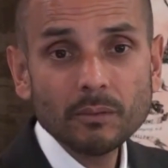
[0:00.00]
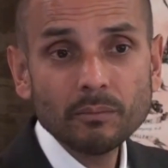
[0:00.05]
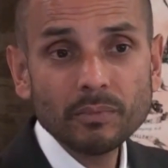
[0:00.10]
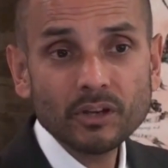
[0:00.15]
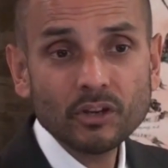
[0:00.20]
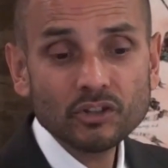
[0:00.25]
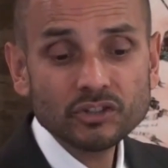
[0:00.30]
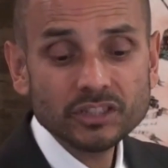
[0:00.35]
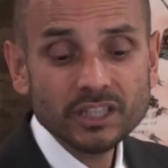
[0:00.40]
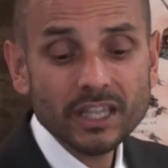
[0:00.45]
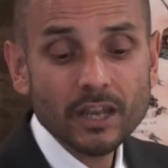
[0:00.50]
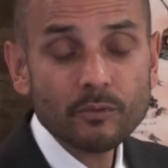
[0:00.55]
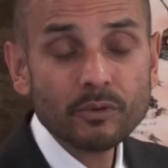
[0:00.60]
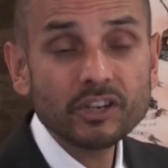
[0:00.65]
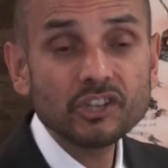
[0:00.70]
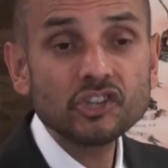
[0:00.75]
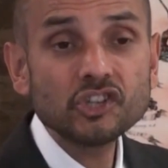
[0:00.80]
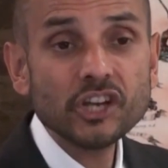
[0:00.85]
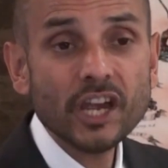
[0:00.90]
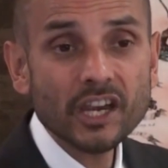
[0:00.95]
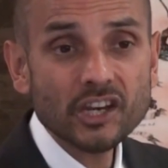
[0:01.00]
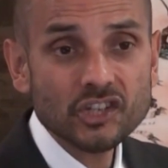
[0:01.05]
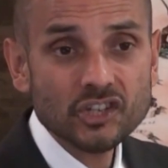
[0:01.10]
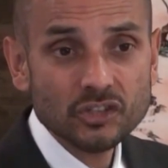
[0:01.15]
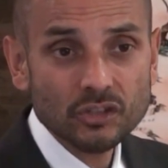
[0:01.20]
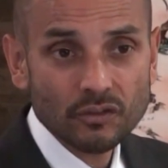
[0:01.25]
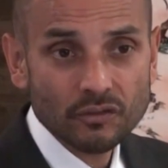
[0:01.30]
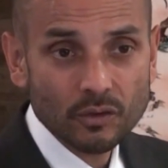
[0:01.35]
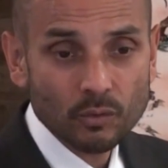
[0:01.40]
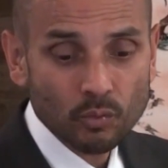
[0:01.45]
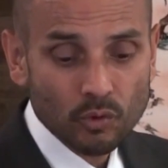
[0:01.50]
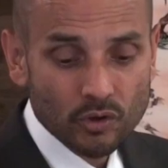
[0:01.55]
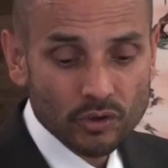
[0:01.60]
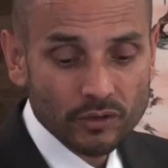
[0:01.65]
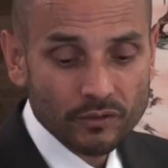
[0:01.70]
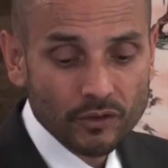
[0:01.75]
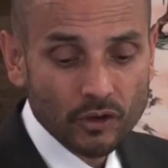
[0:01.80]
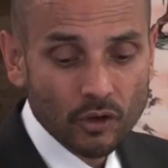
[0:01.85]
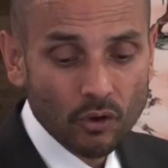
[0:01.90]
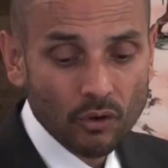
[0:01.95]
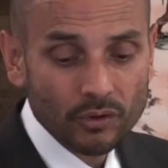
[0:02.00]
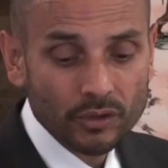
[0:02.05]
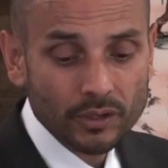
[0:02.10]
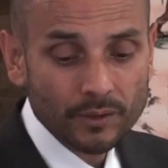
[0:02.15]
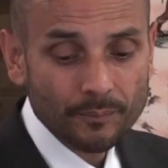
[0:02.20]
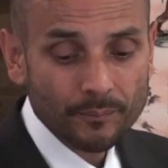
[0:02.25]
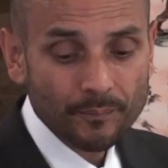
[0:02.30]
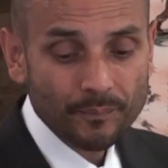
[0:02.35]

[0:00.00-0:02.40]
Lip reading: because of their rejection of the Word of God.